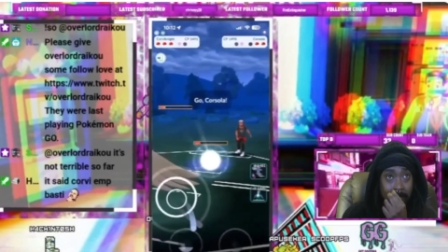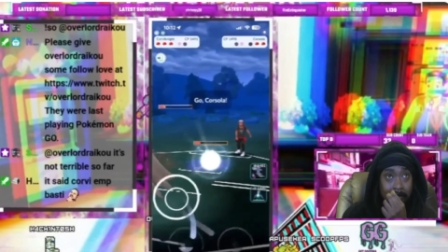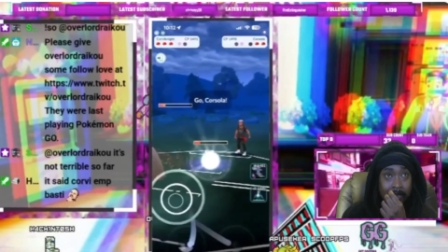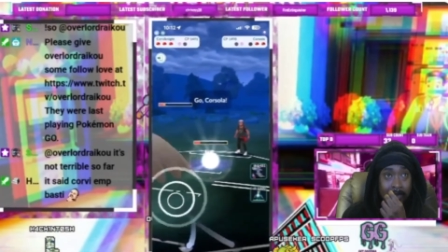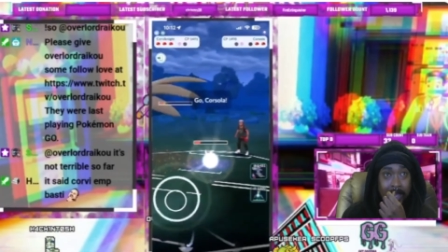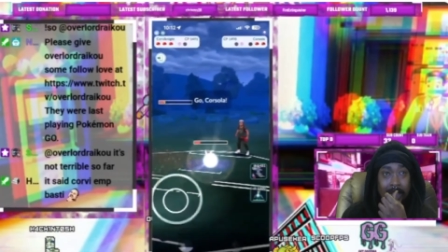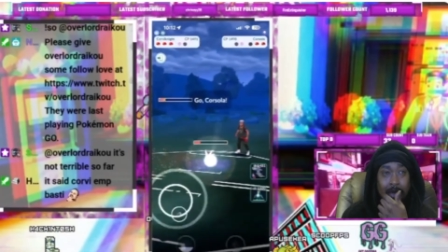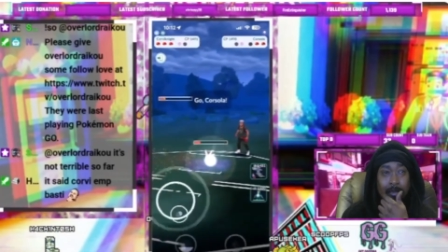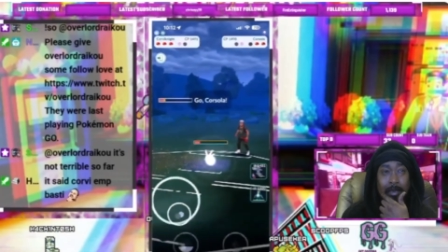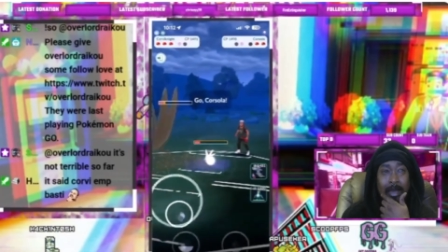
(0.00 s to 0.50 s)

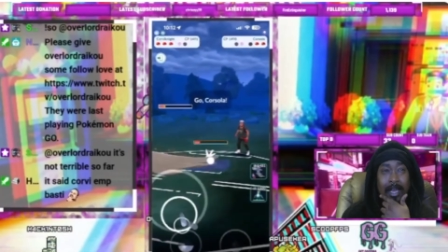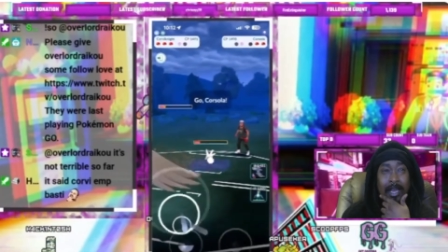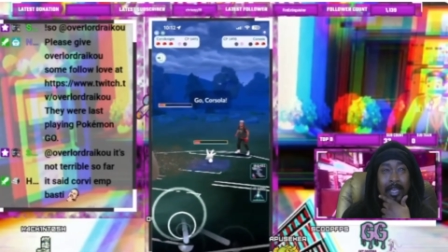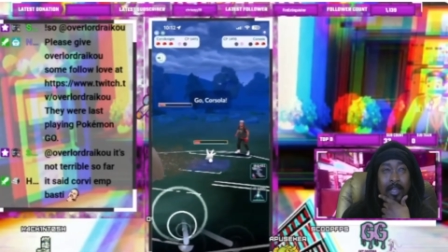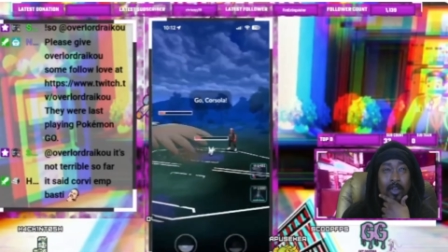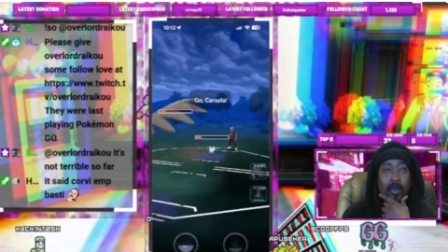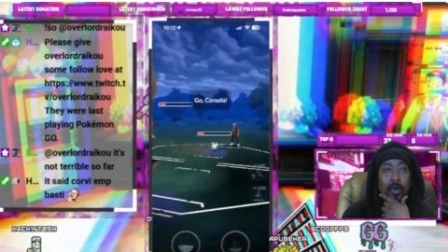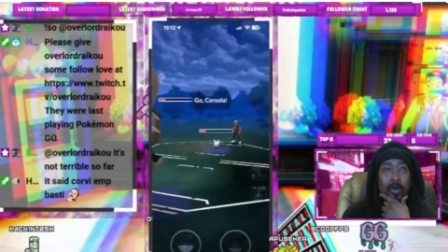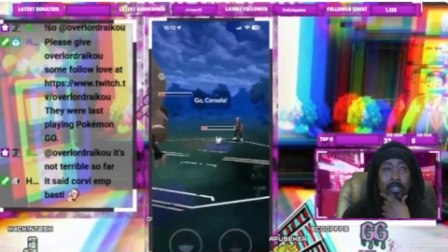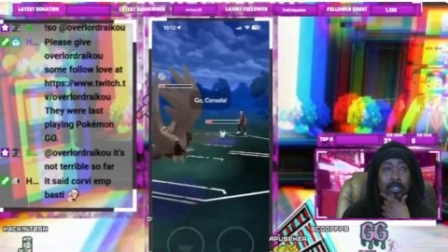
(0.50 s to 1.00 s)
They come back
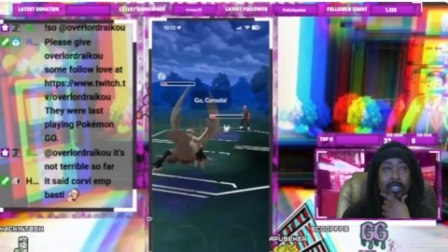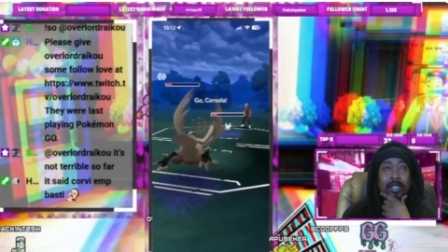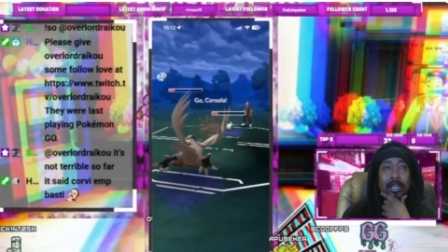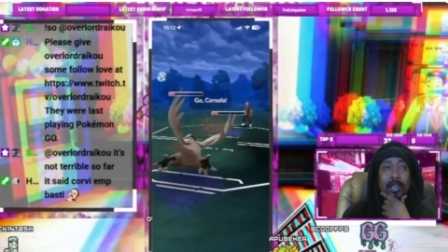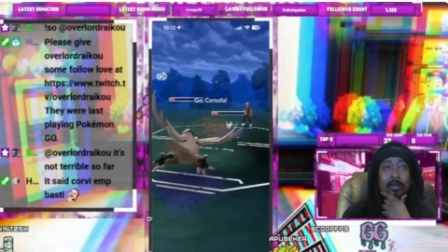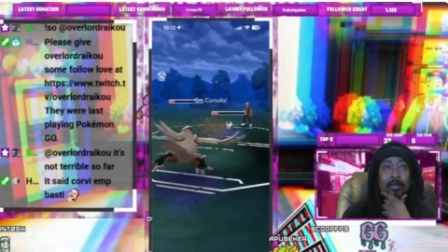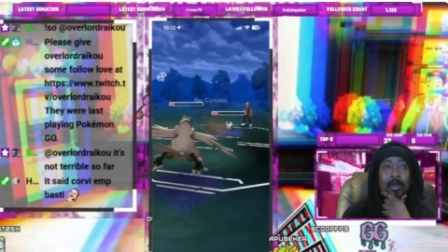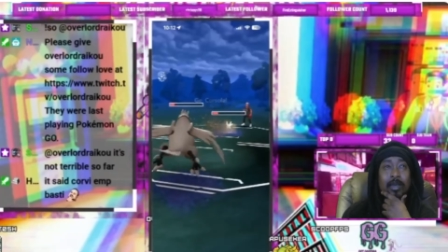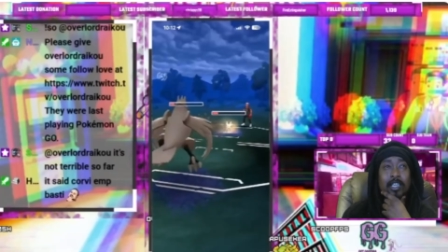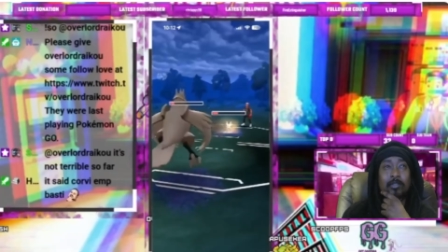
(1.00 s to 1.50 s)
in
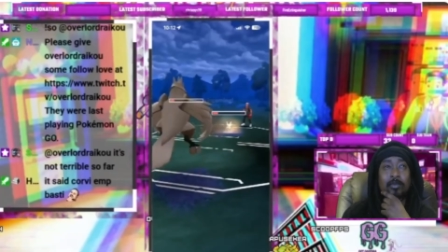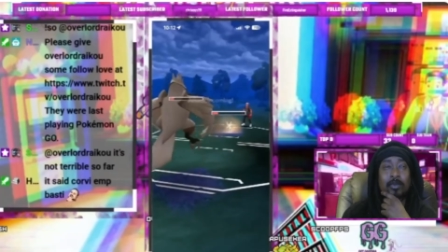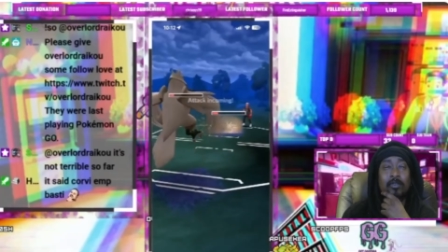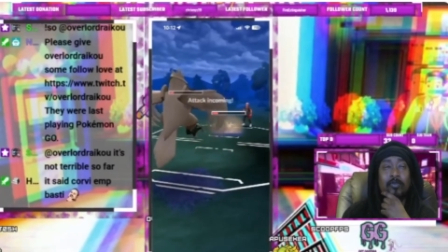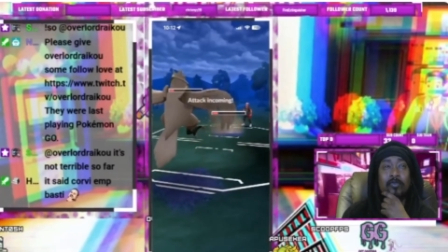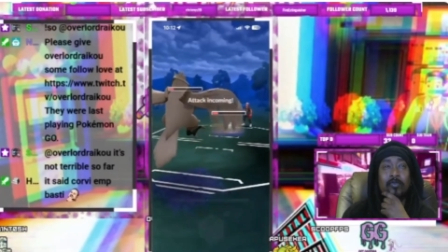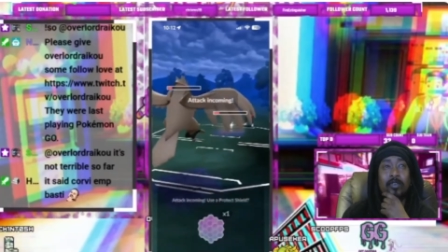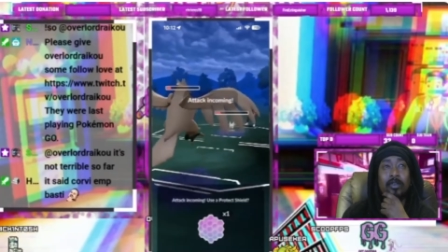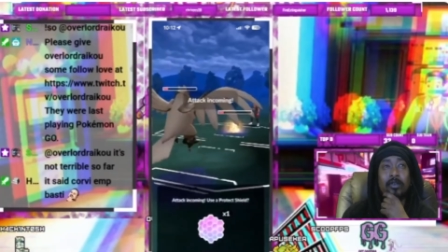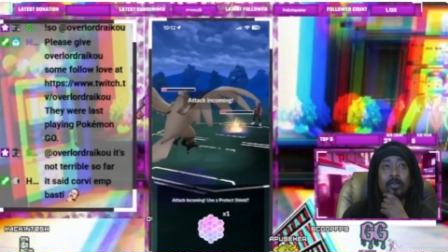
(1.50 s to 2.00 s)
Corsola. It makes me
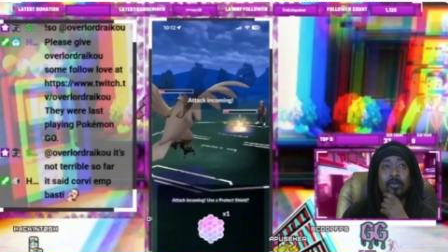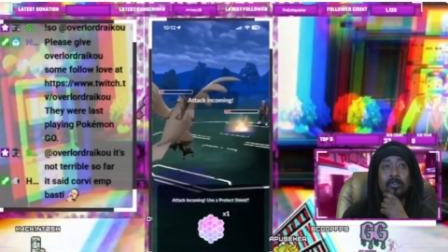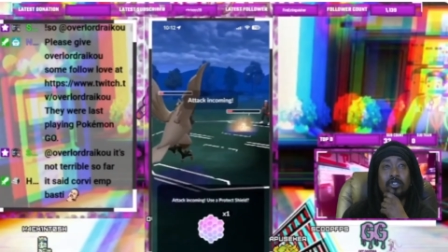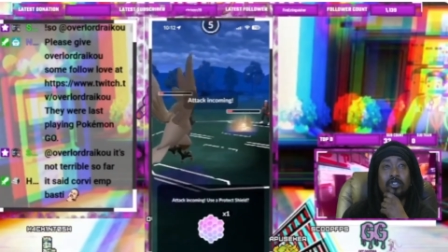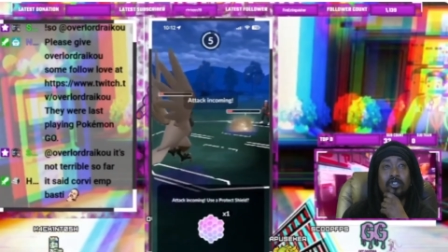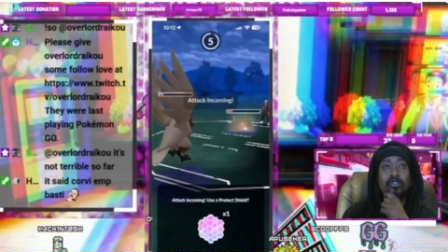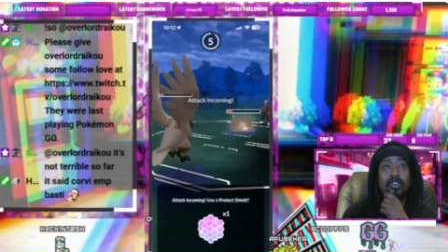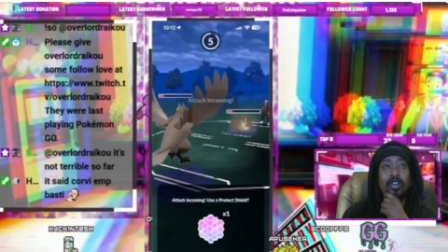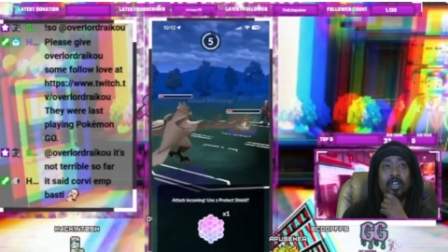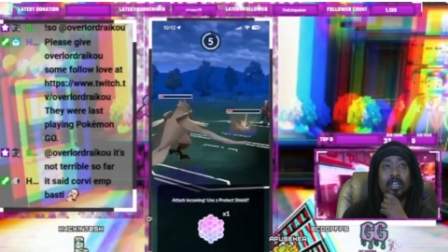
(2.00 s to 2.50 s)
feel
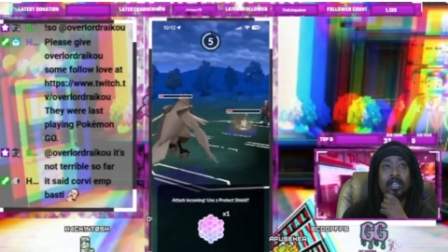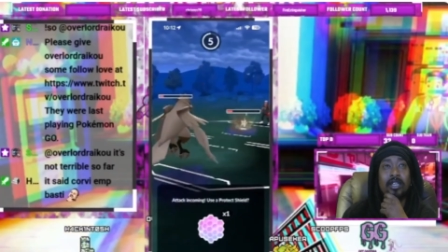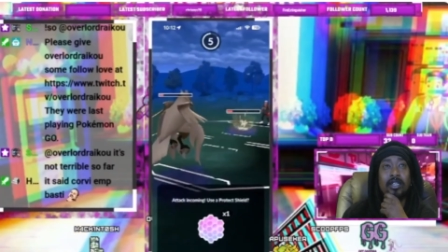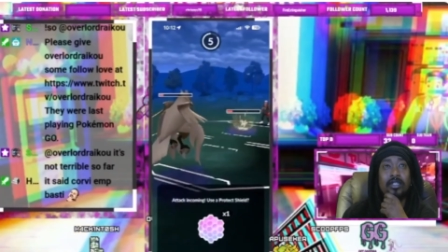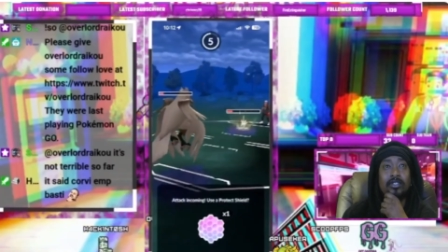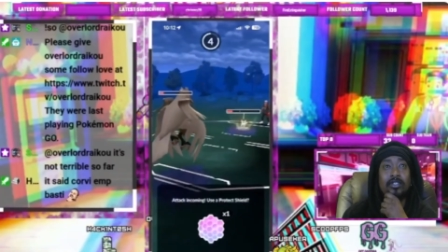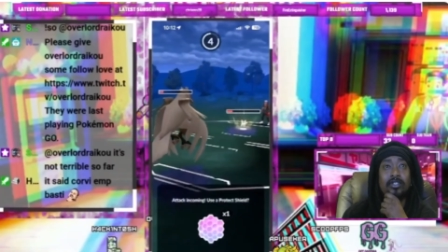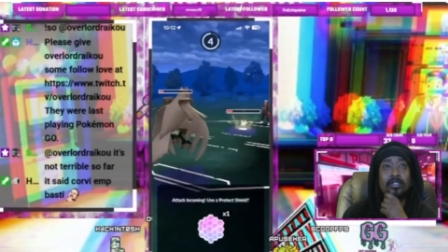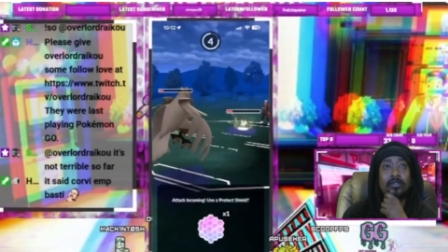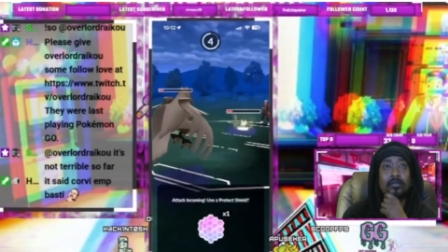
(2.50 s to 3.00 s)
strange.